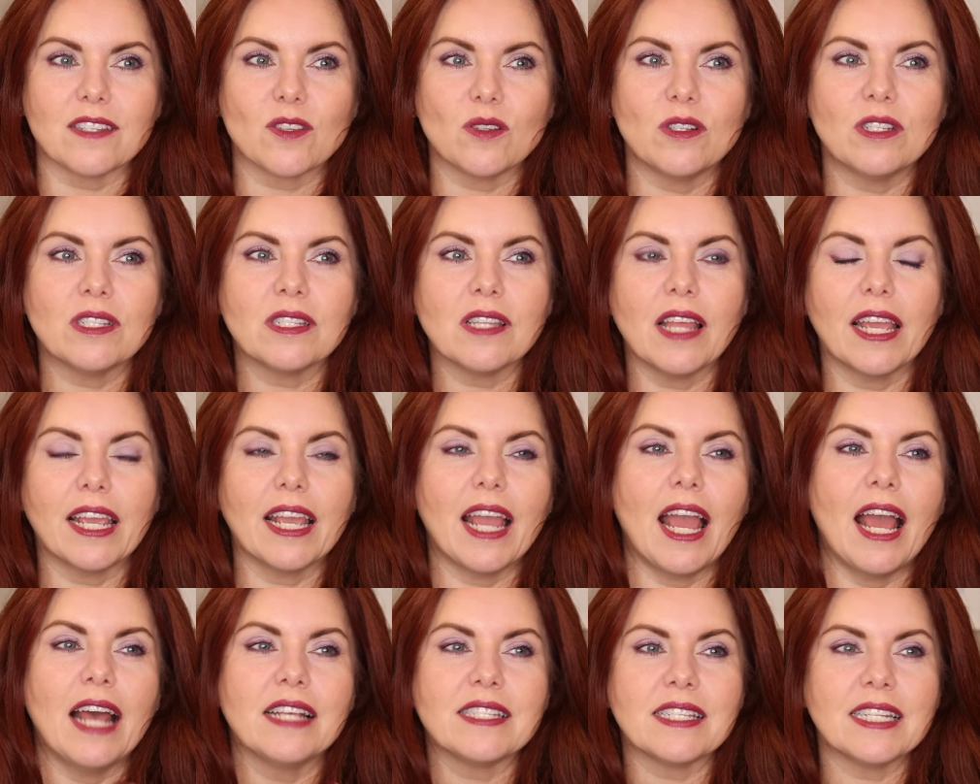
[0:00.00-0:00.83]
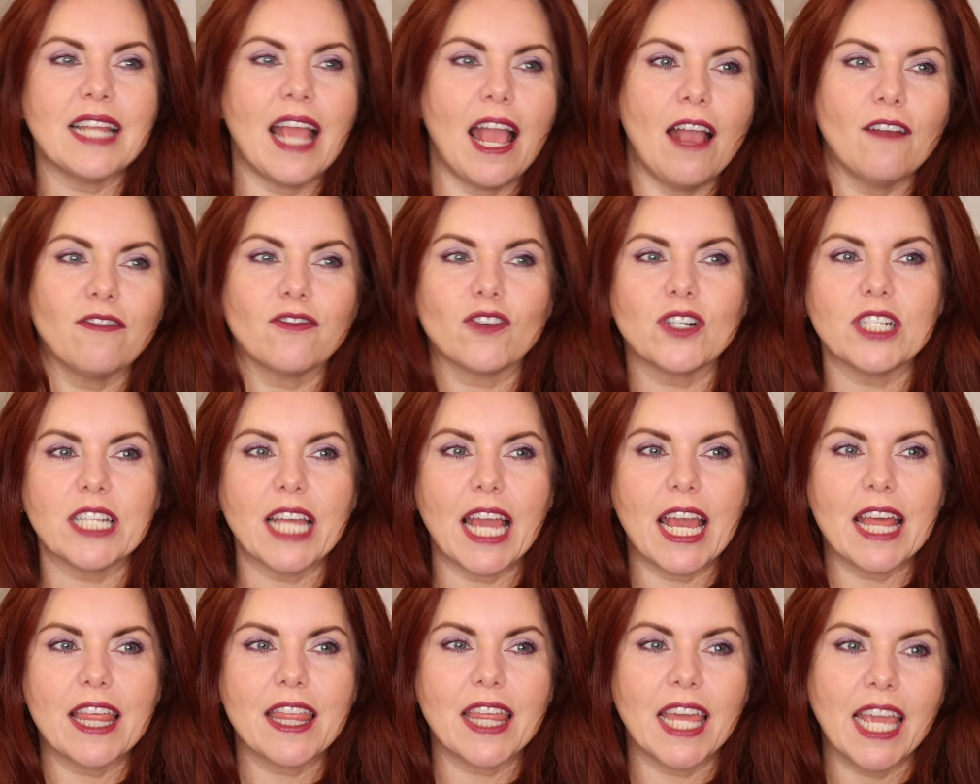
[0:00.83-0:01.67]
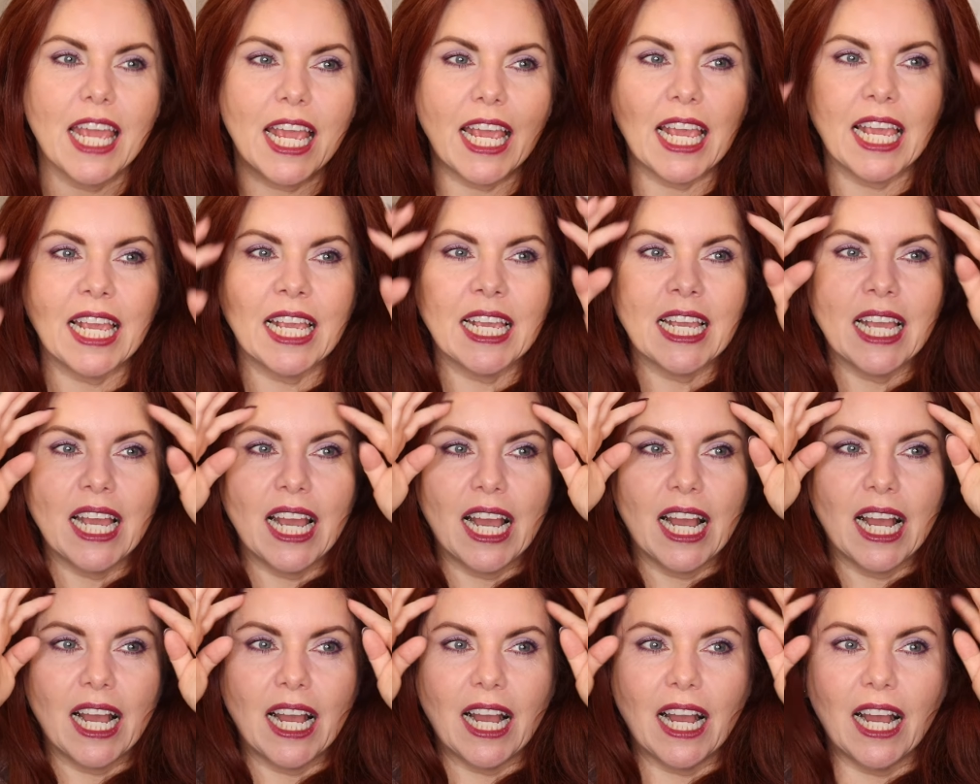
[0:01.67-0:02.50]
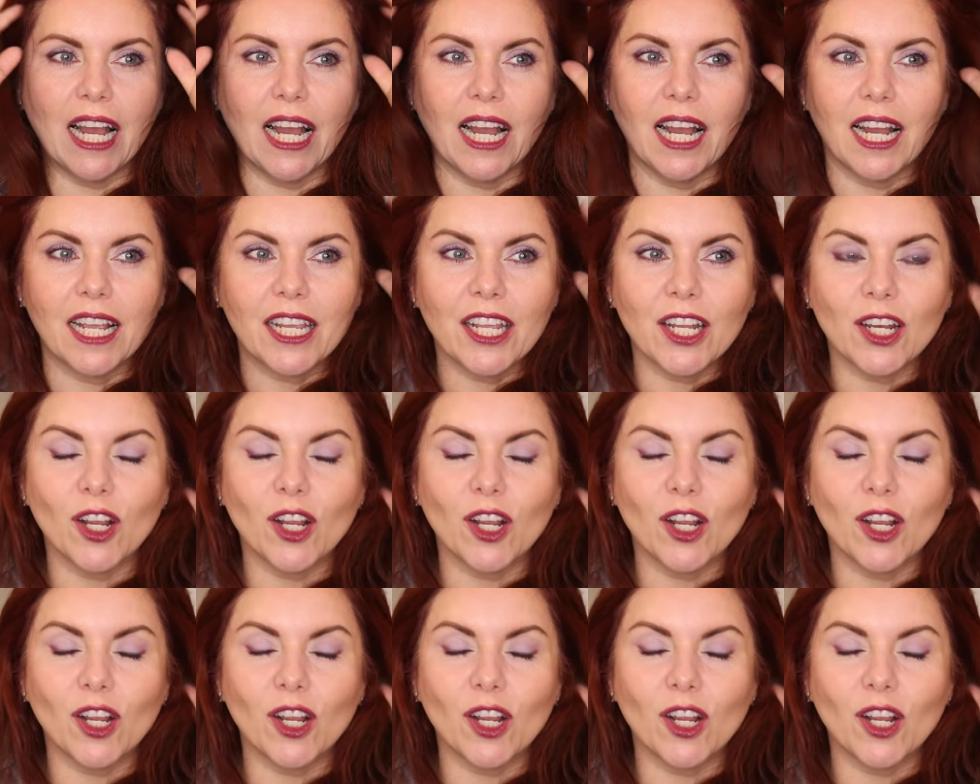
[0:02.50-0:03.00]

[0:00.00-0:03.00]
So just like as an everyday thing, you